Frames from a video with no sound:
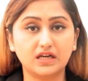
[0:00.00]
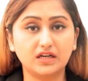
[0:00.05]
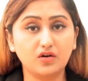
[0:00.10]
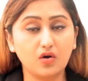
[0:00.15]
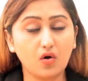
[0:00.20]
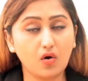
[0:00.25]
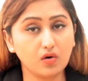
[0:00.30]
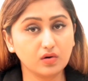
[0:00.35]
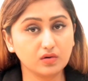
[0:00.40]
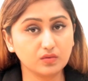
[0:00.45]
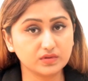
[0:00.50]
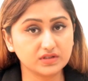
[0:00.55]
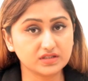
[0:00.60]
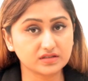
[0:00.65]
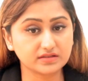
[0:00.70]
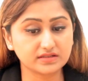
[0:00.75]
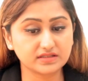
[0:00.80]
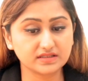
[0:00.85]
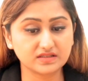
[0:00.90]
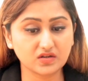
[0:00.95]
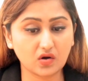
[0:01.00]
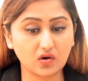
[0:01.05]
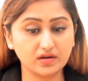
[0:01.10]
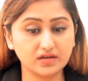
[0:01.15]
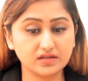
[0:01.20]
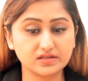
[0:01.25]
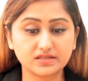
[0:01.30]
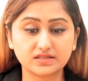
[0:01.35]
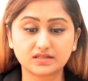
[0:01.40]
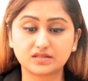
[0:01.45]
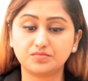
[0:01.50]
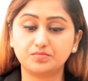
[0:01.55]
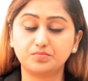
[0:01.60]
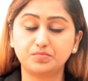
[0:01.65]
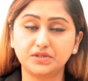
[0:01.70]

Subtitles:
along with the dishonest